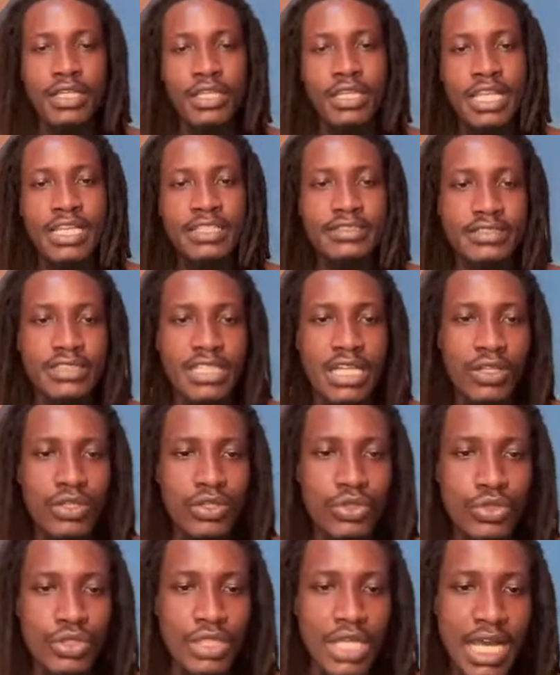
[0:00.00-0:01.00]
Let's now
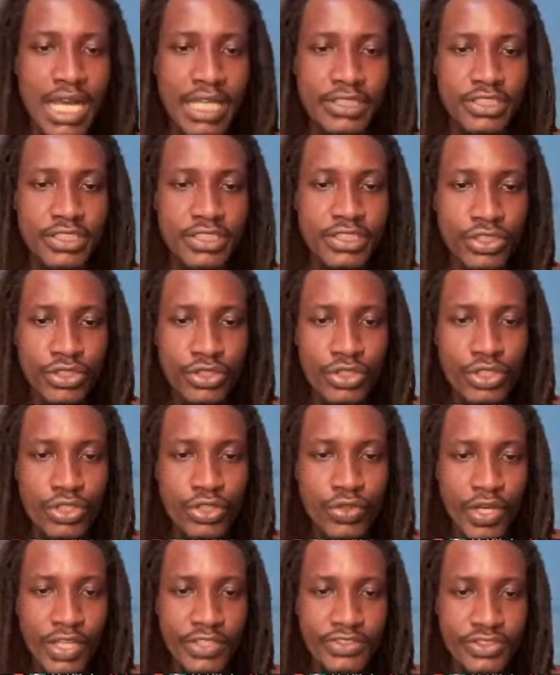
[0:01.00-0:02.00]
look at Euro
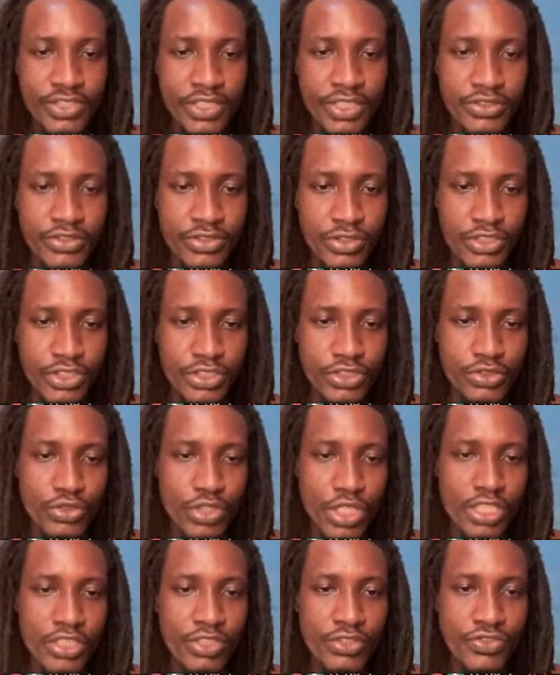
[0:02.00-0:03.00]
USD. So this
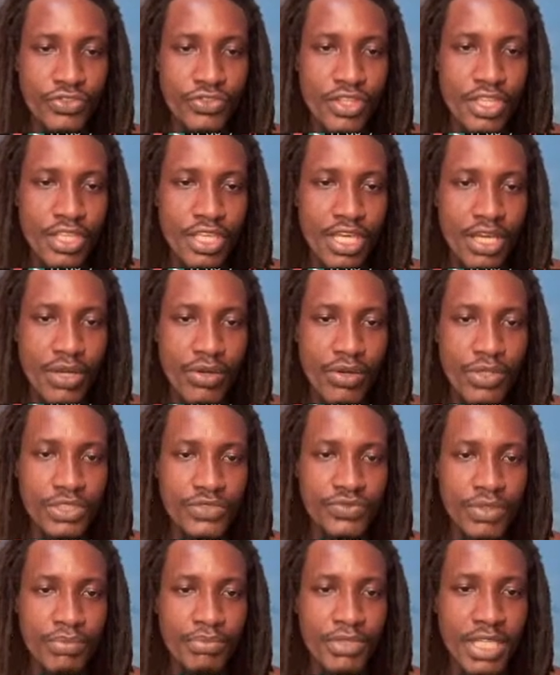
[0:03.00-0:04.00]
drawing you see here was
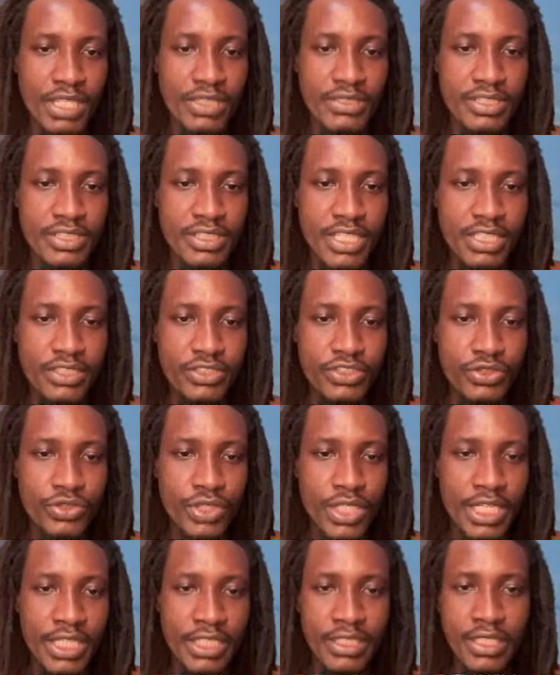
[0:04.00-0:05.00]
from yesterday's
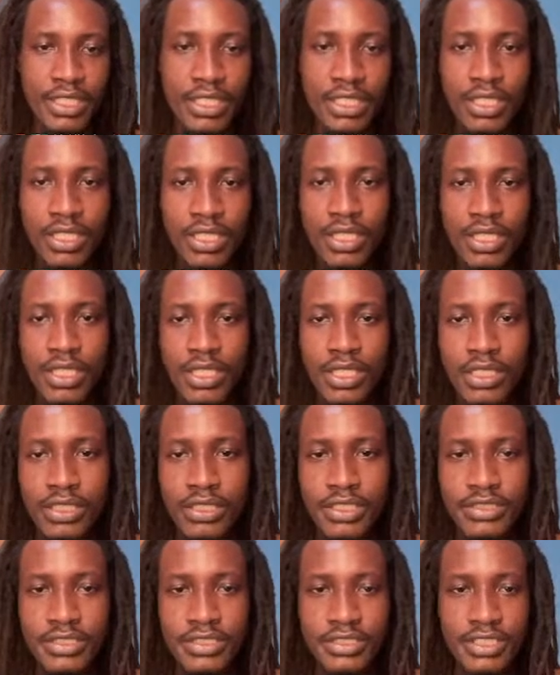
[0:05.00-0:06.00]
trade.
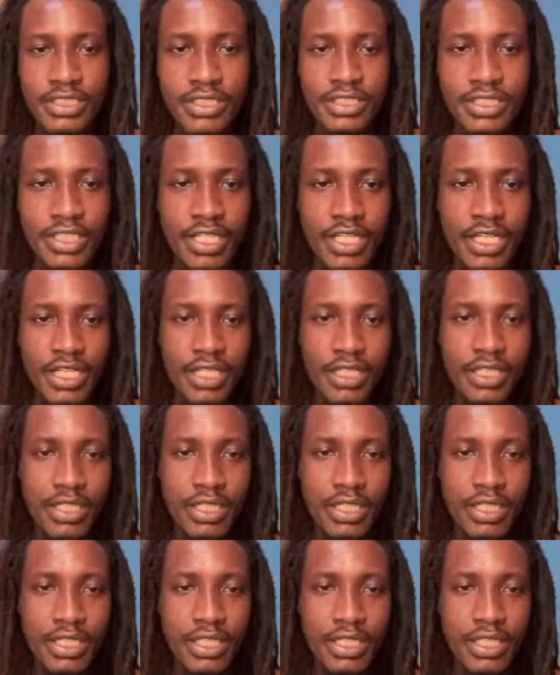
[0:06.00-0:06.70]
This is it here.